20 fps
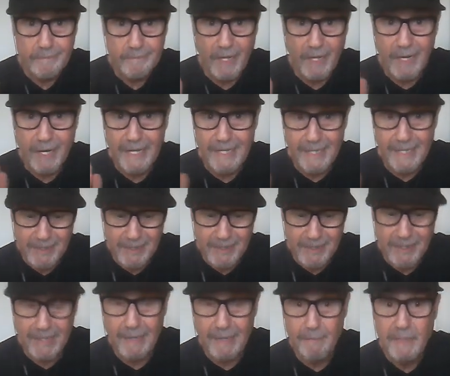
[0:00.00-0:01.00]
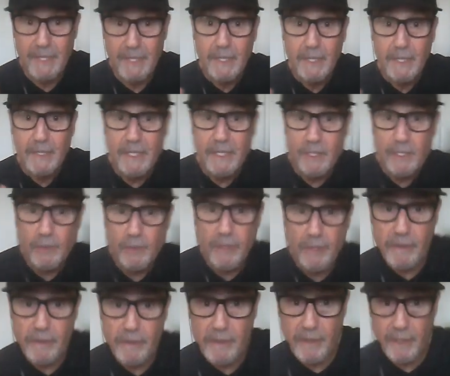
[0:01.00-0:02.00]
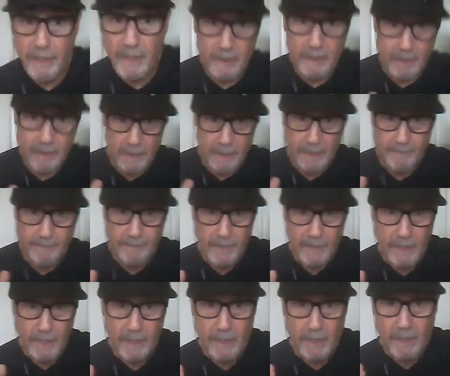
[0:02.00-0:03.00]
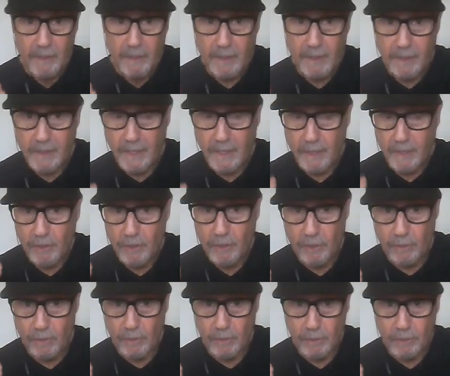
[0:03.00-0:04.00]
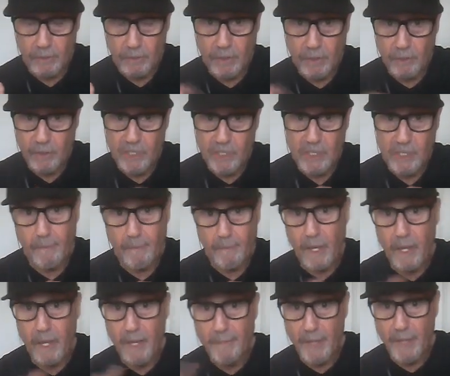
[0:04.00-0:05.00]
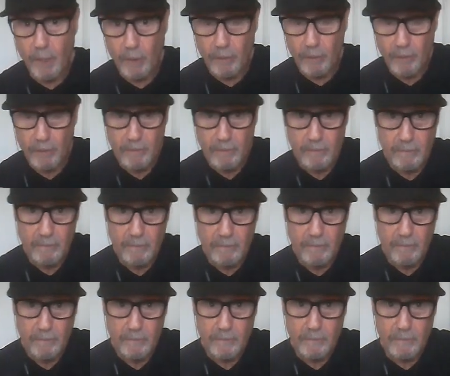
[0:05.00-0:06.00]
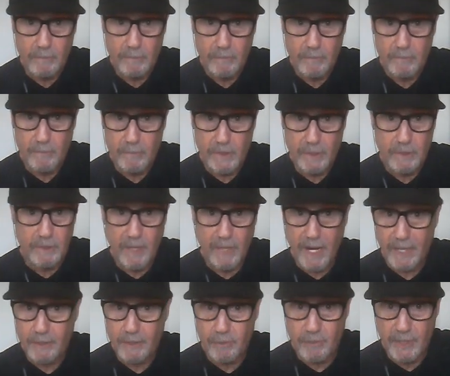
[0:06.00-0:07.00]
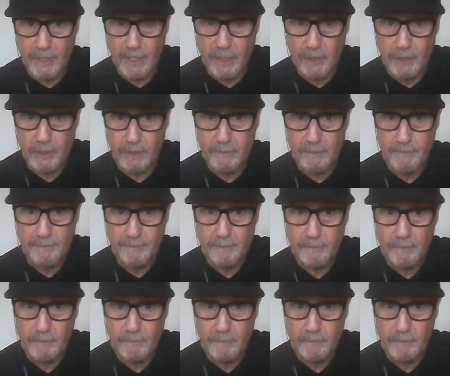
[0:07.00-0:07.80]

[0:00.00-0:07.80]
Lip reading: ISM. These are the things that they do to subliminal indoctrination.